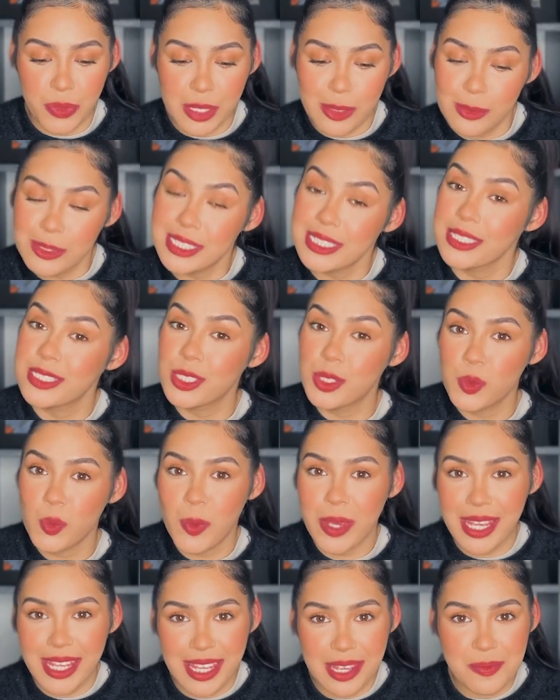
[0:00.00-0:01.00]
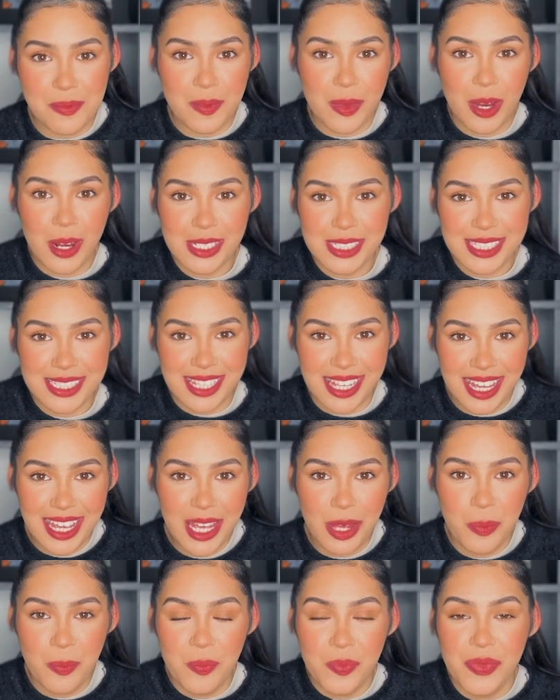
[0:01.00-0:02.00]
was a swinging
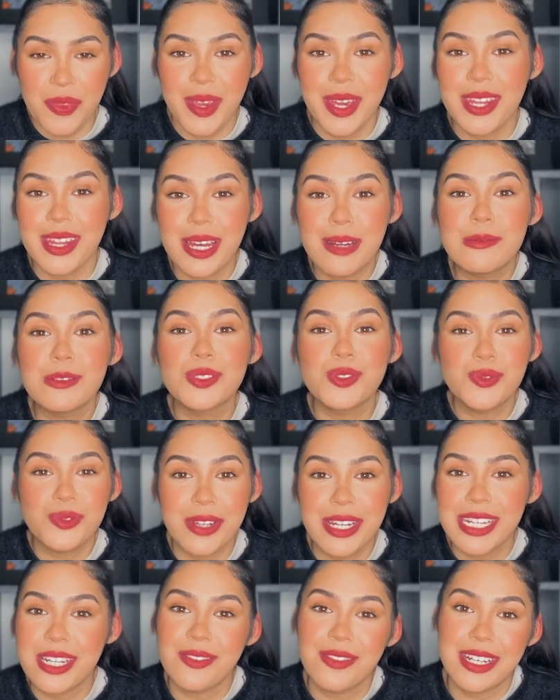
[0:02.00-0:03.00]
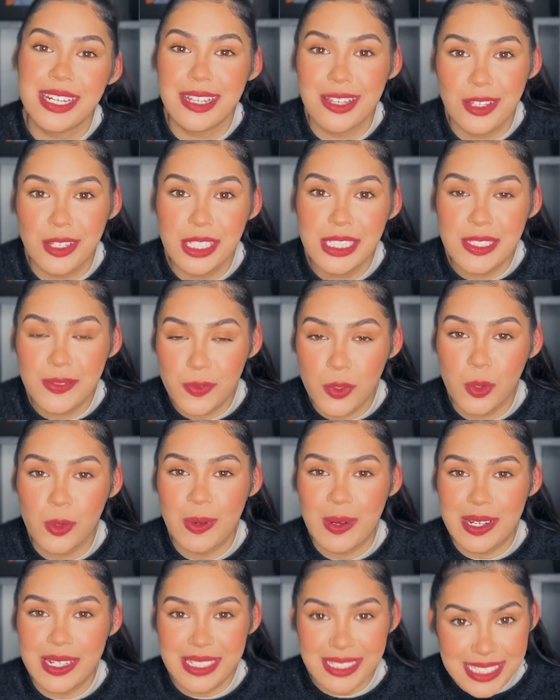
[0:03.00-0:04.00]
basket, and that was really, really
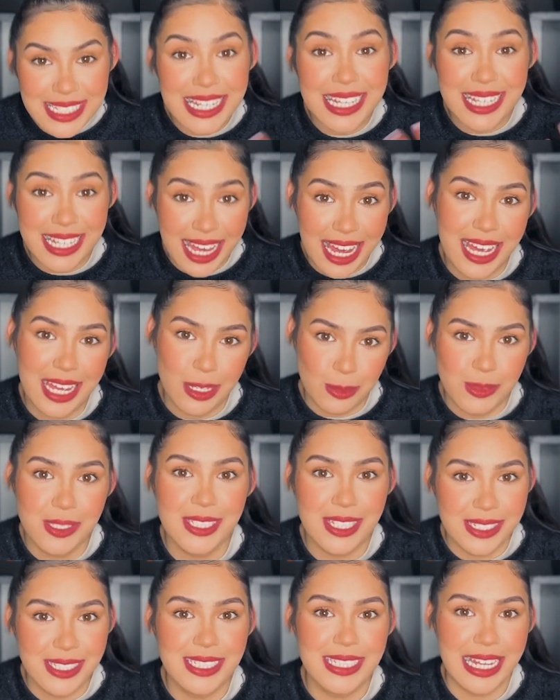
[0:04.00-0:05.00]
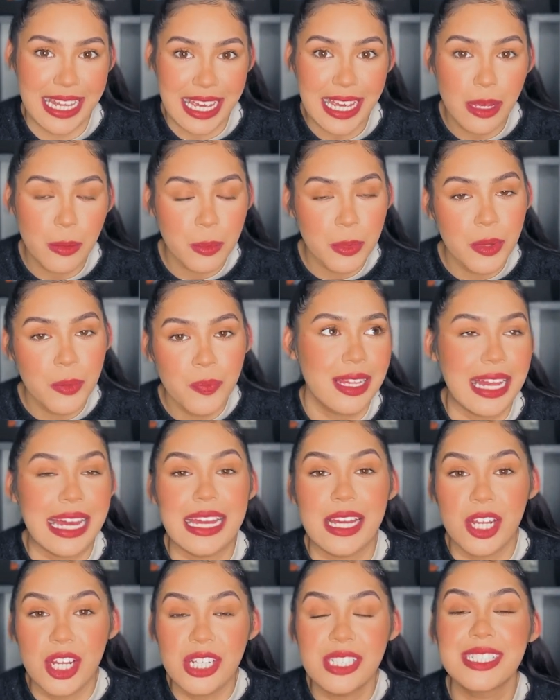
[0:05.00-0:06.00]
useful to get him to sleep.
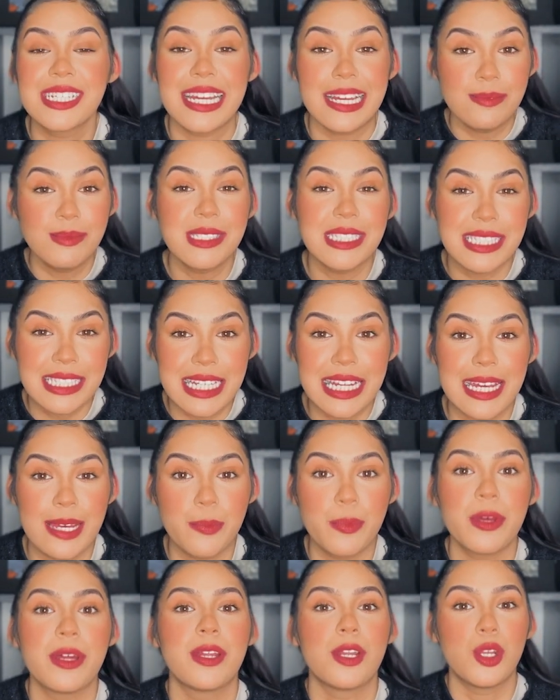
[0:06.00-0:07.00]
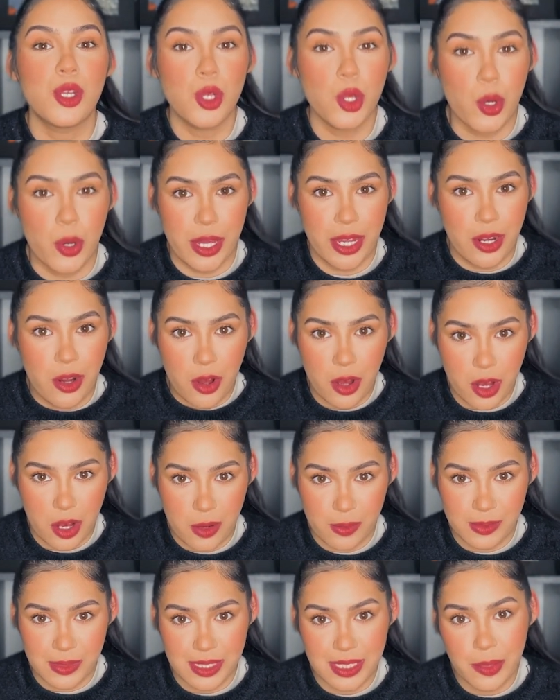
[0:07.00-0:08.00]
Not in our
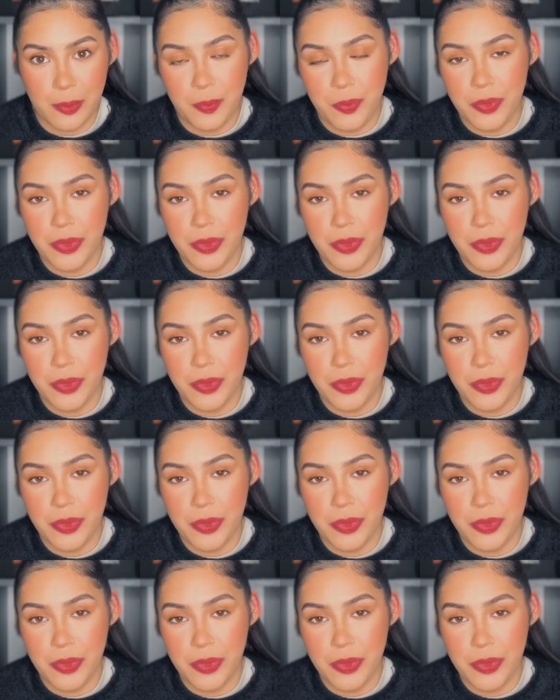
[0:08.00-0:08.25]
arms.